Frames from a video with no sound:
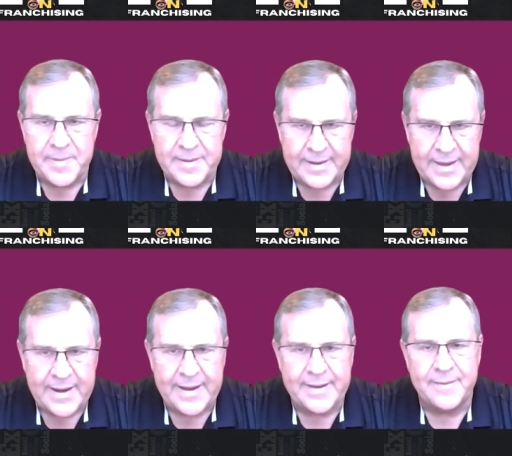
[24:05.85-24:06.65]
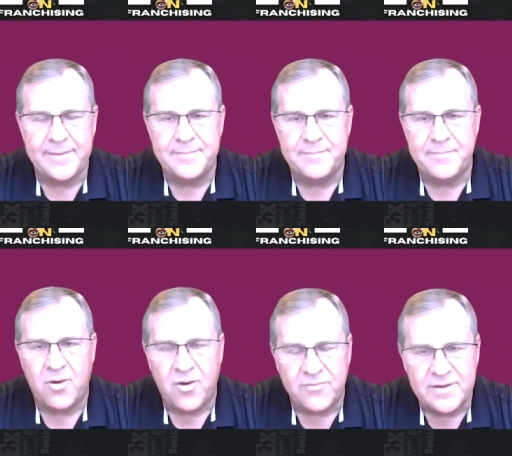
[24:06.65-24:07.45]
and again, I, I
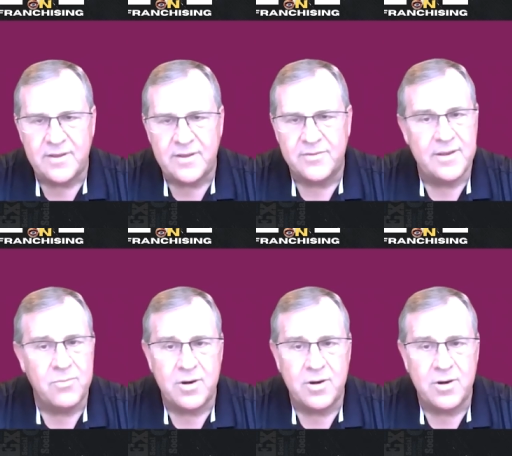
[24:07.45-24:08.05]
often tell the team,